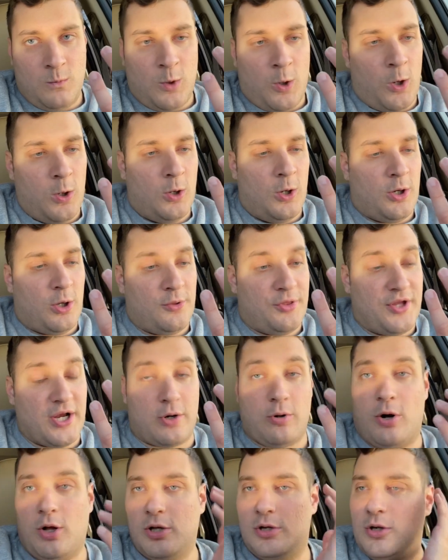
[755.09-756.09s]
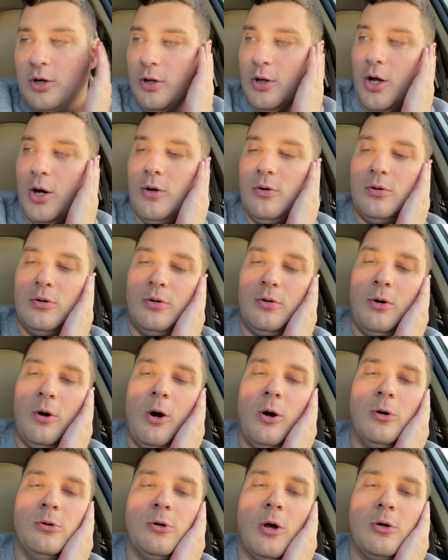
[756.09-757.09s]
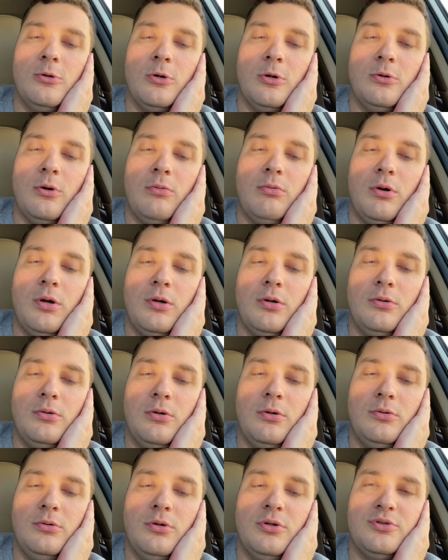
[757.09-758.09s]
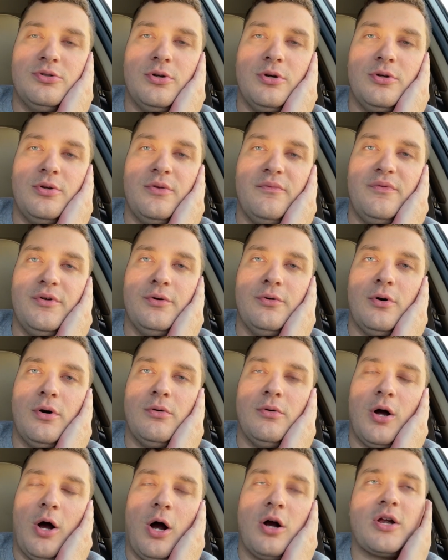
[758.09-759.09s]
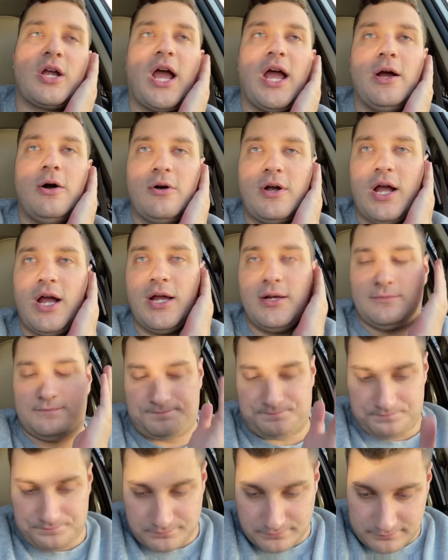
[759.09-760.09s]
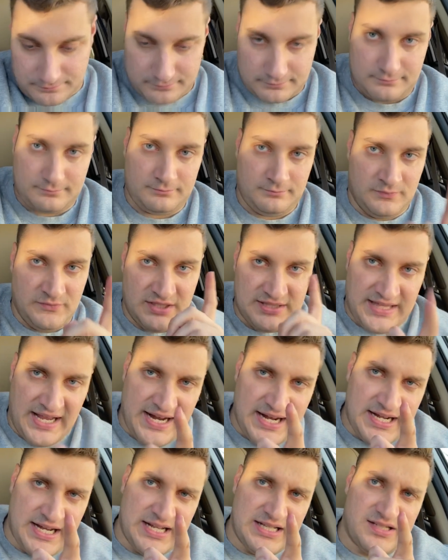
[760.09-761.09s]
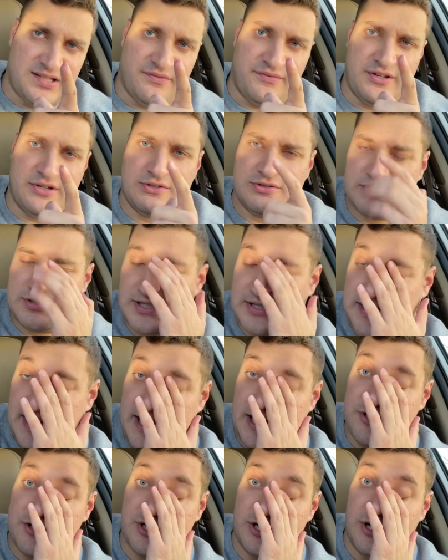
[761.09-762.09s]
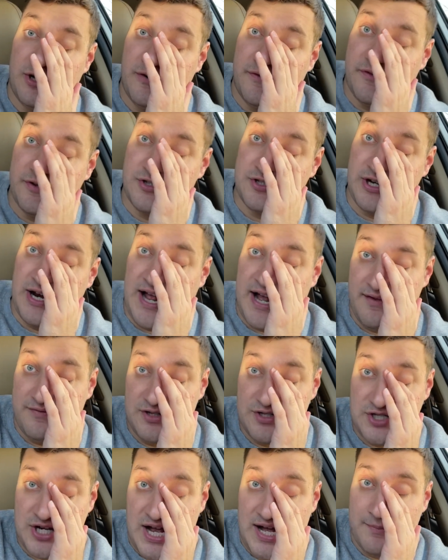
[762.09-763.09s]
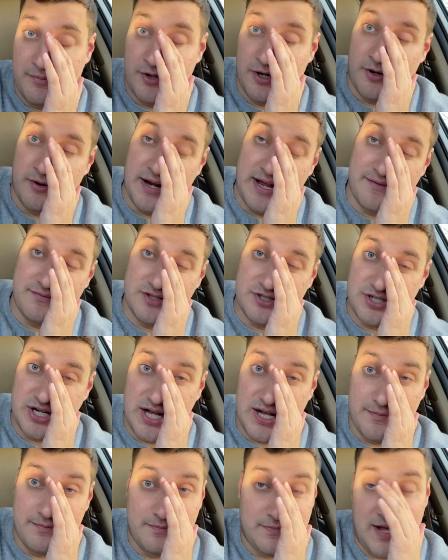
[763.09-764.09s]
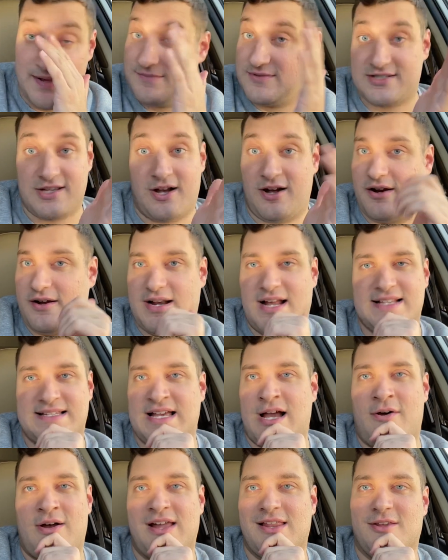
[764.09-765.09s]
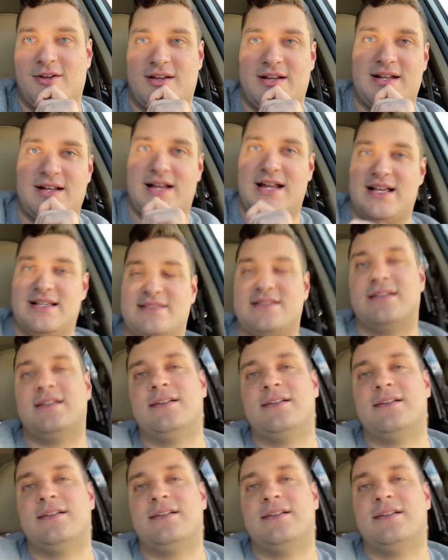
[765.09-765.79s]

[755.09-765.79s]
Oh, they're calling. Hello? There's an interview. Okay. The day of the interview is the day you should know if you should have the job or don't have the job. I'm sorry. That's how I look at it as.